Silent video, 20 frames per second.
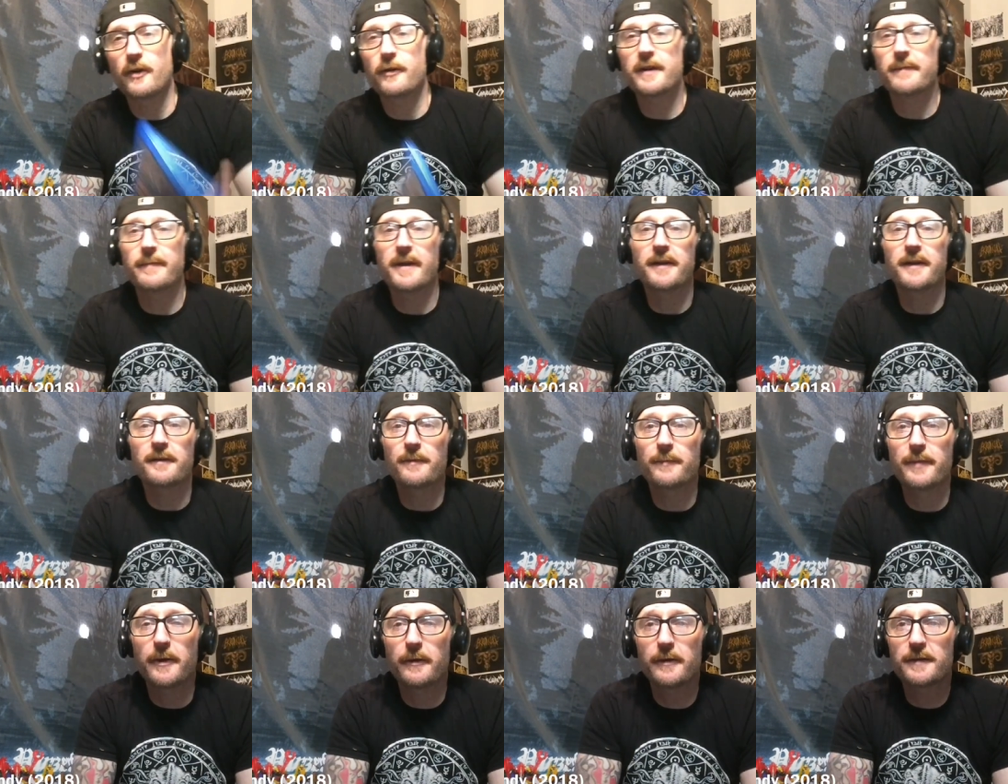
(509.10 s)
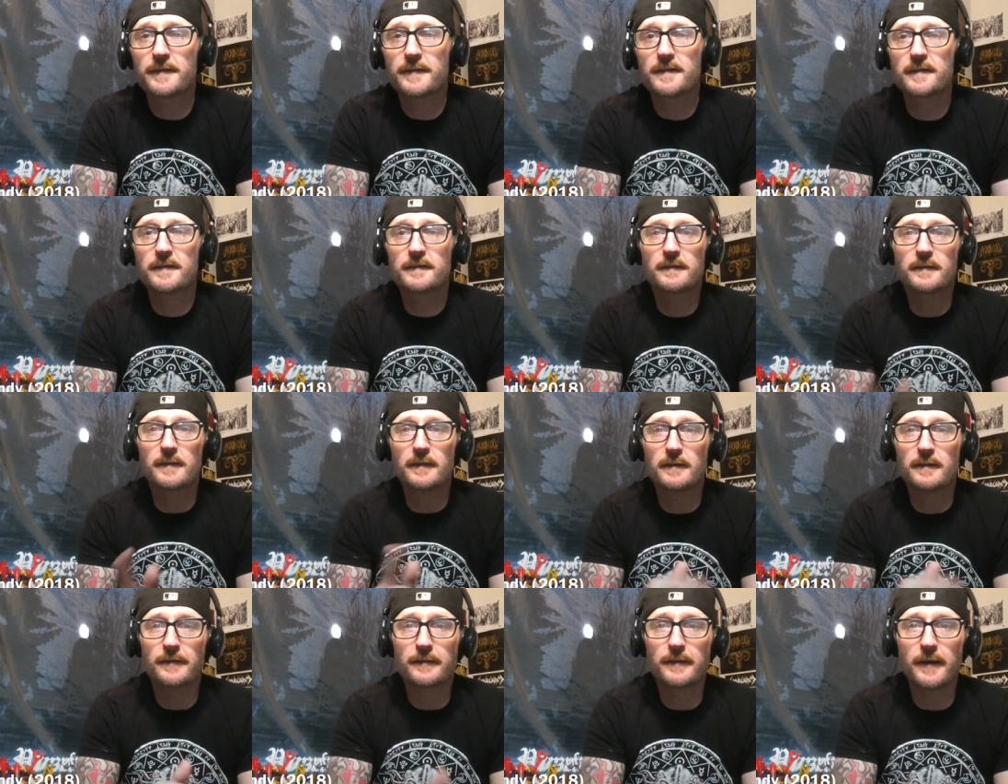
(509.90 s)
already made an appearance
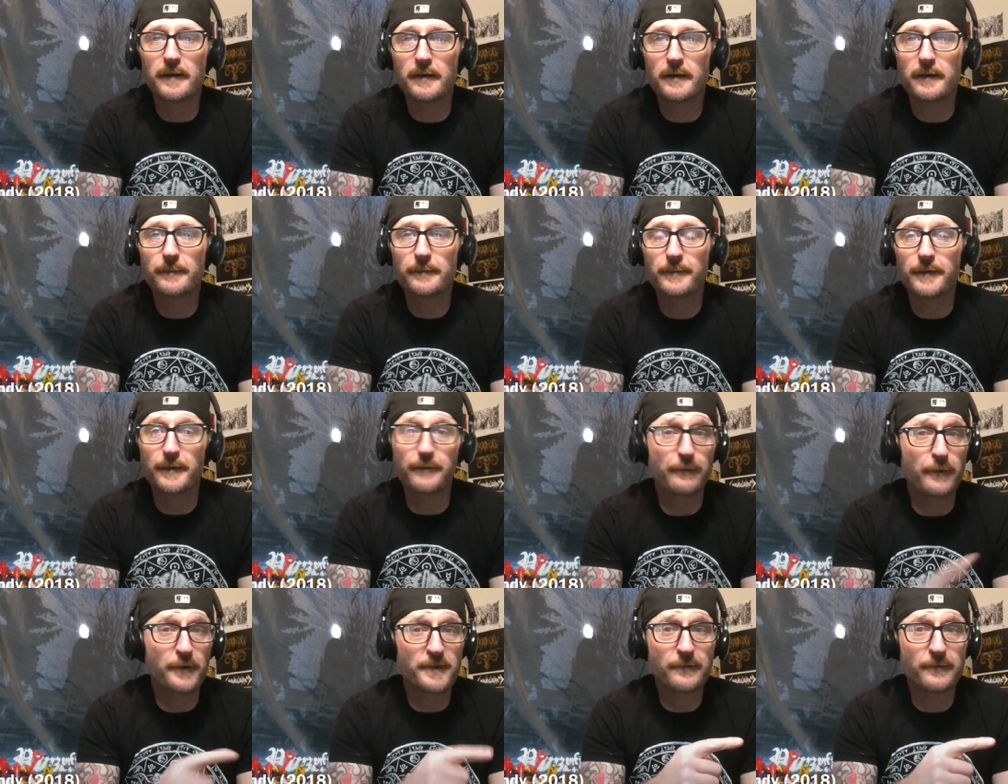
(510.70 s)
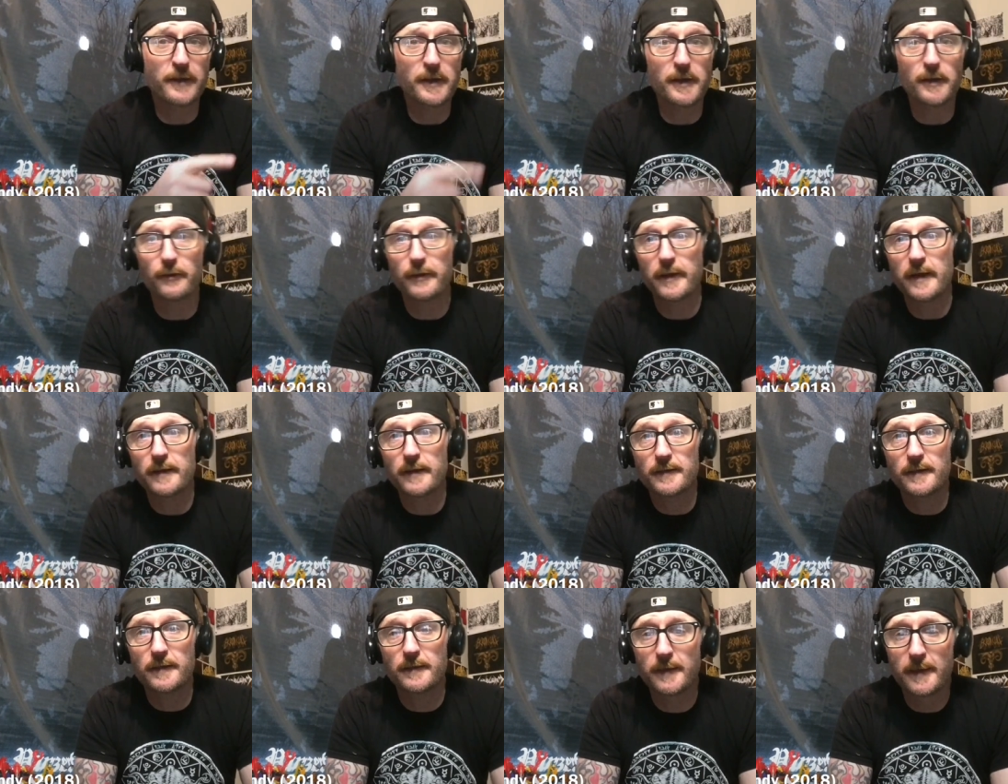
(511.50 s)
in uh, the first video that I
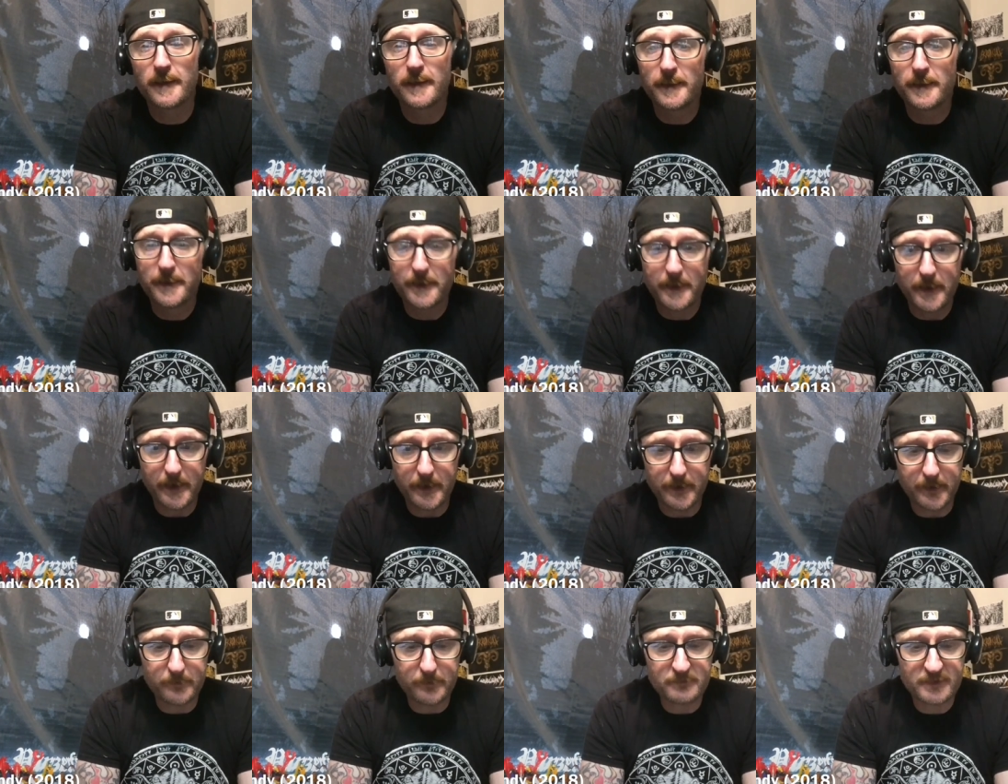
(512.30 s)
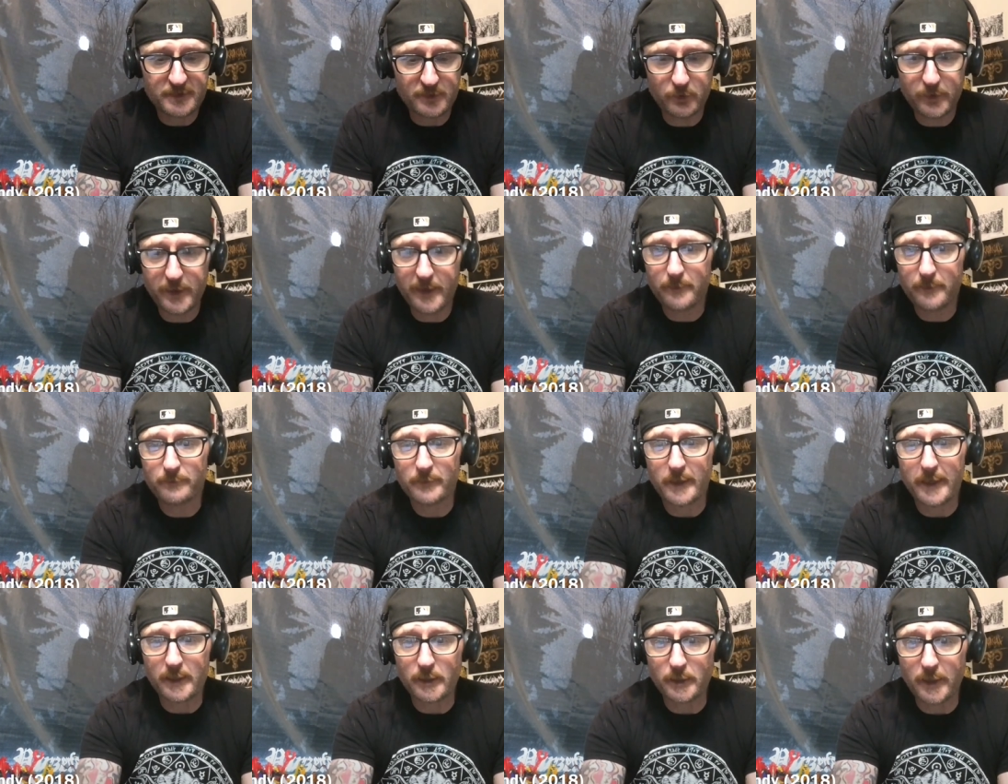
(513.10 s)
did. Um, so yeah,
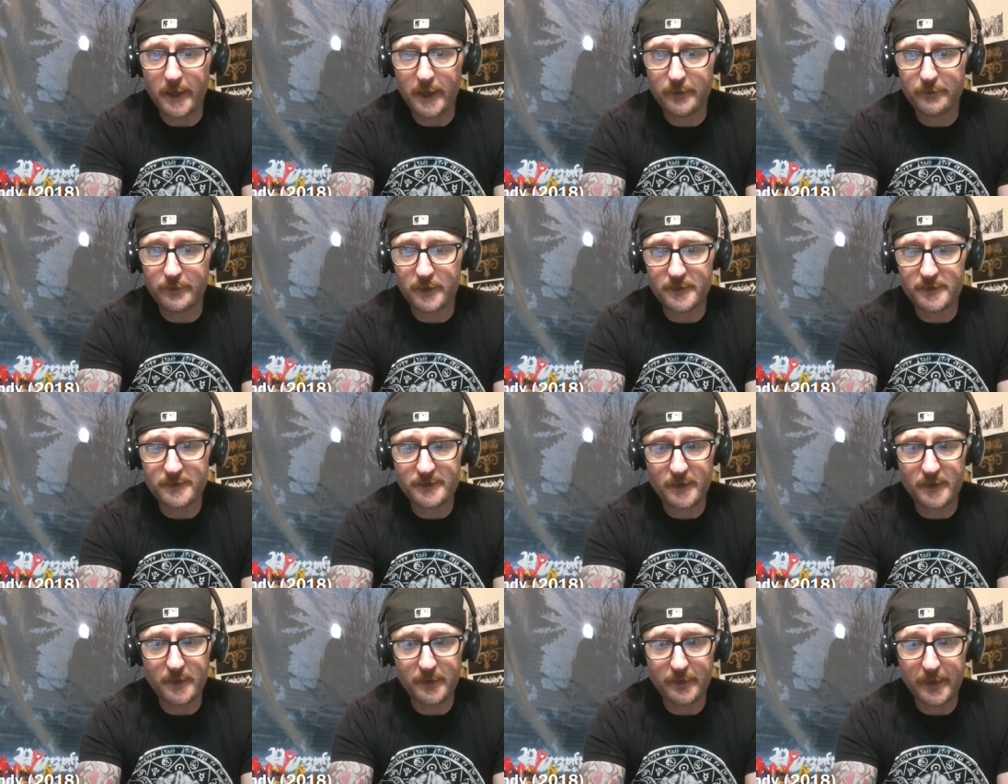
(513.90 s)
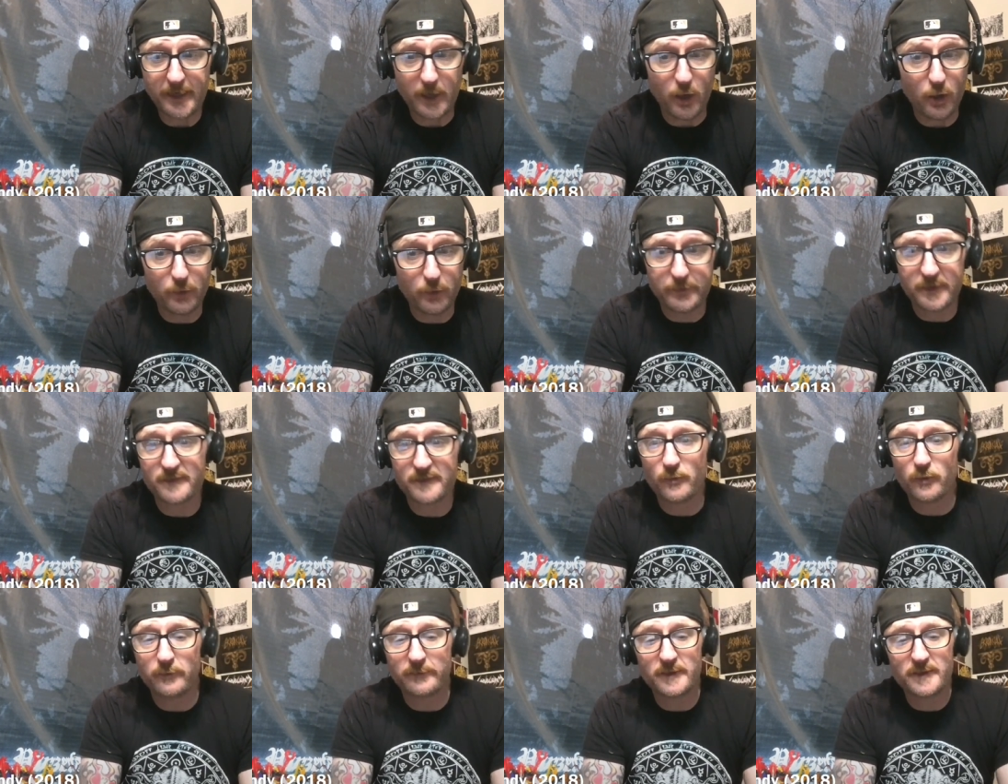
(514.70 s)
like a lot of these, uh, like all
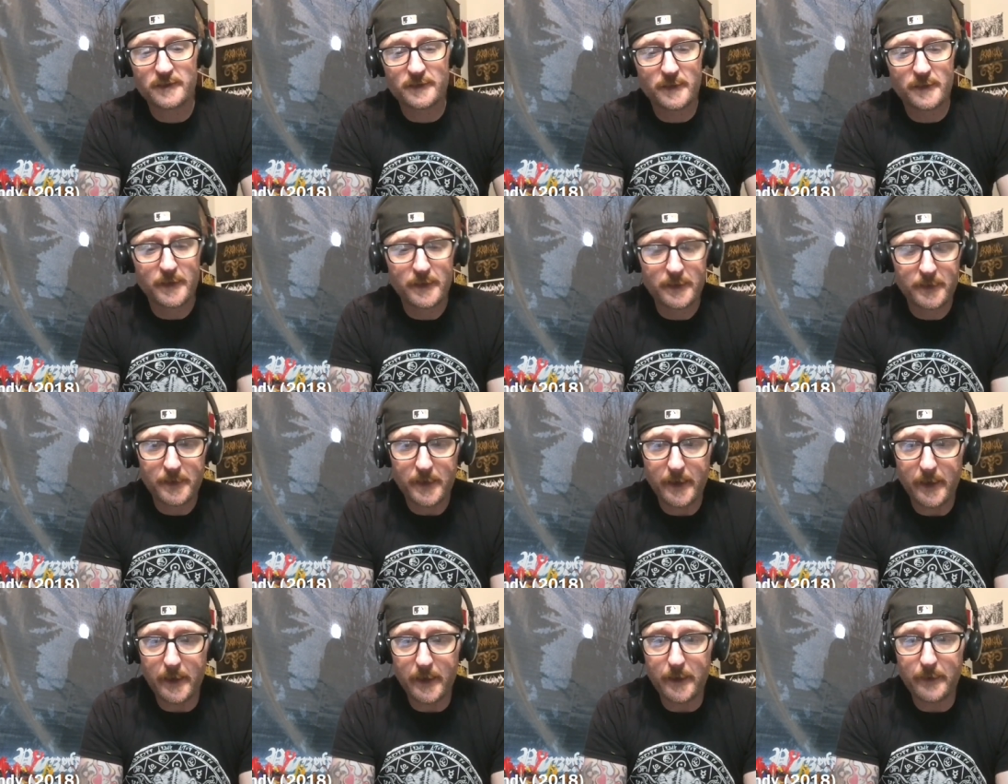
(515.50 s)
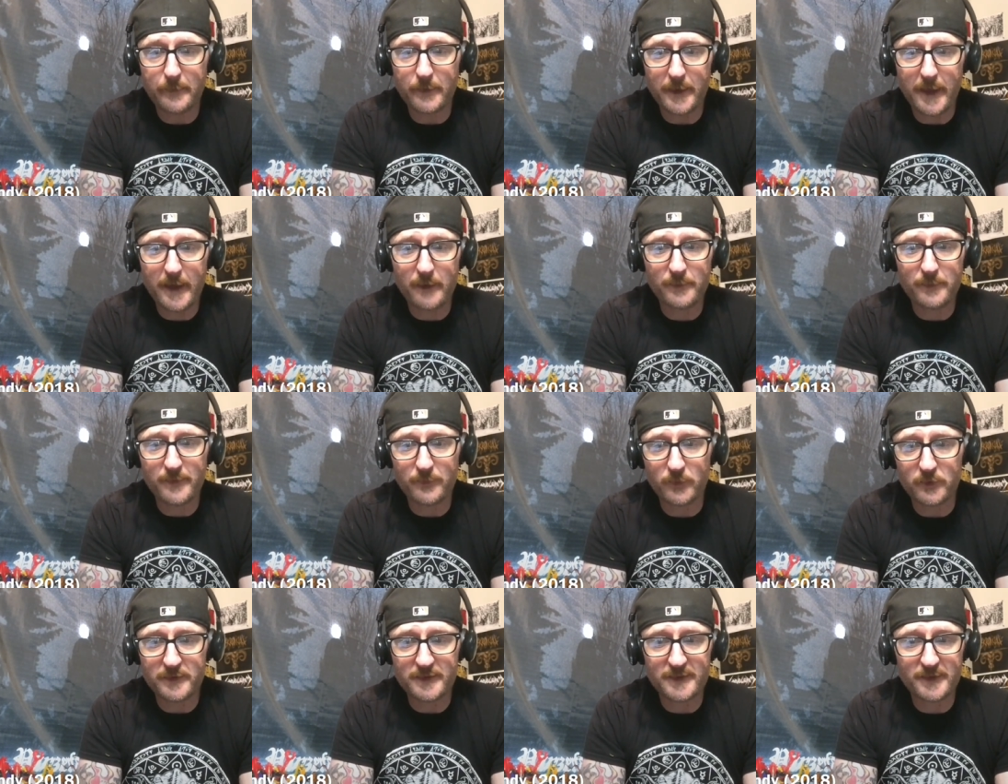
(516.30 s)
these movies, um, a lot of
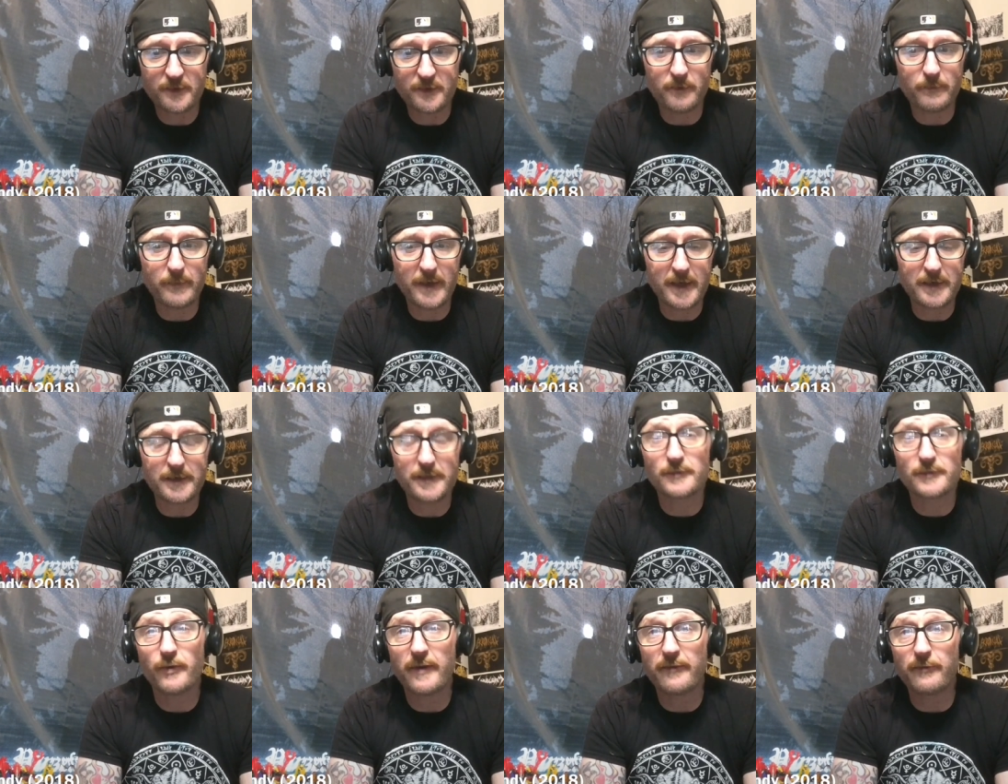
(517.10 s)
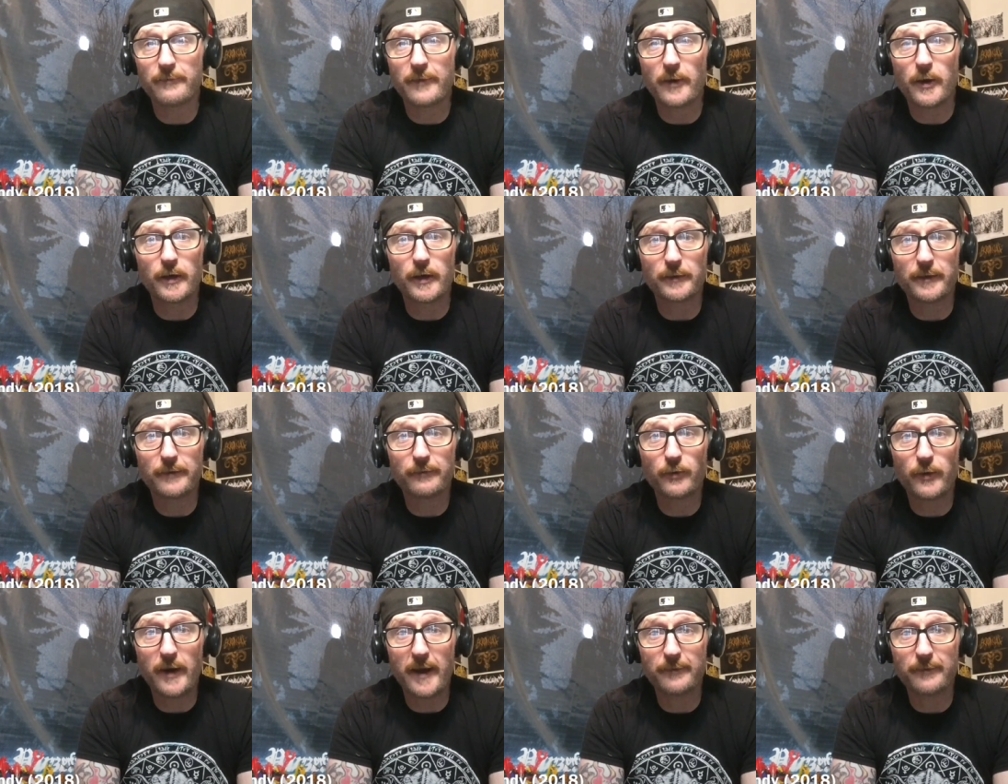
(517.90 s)
people consider Mandy to have a very
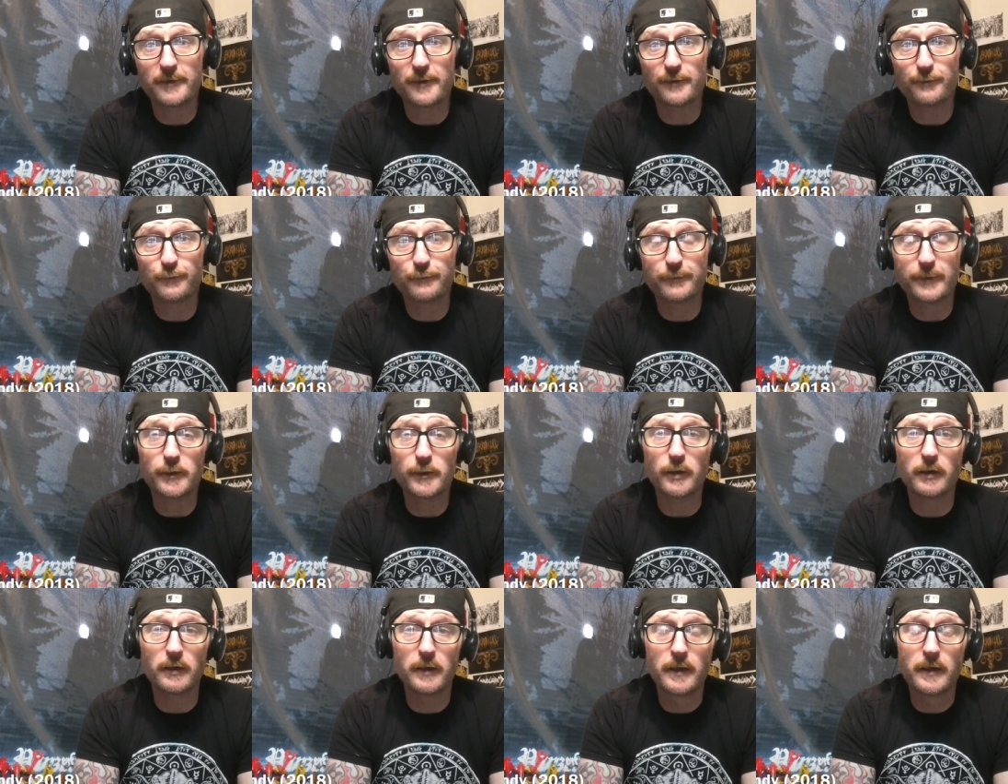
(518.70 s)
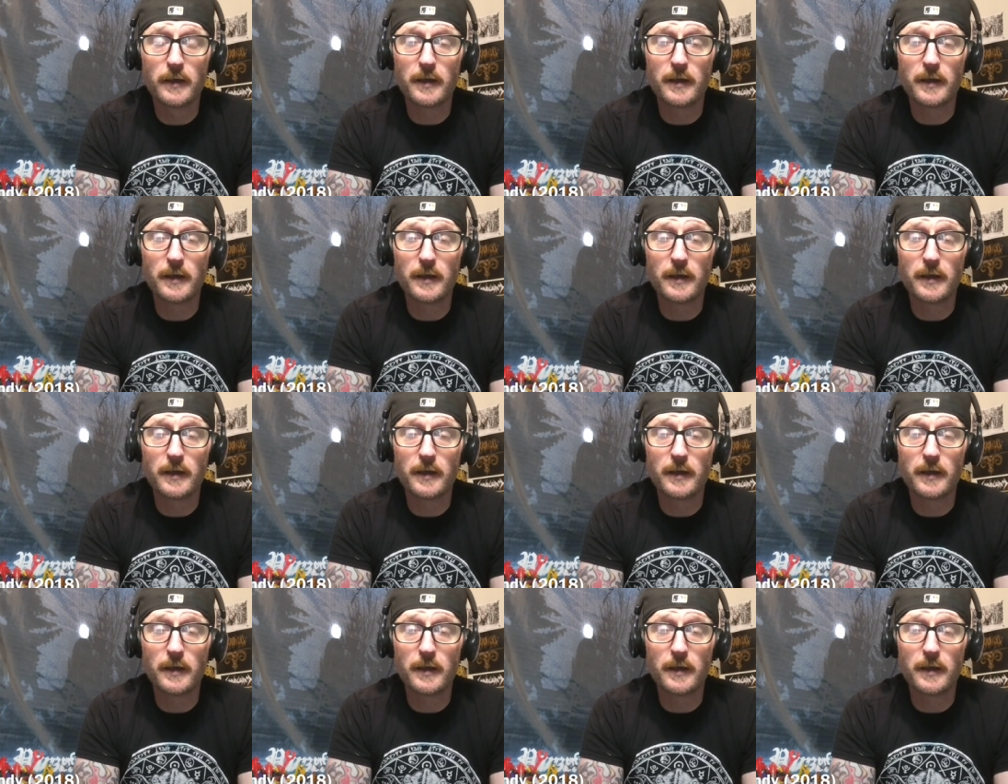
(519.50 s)
Lovecraftian feel.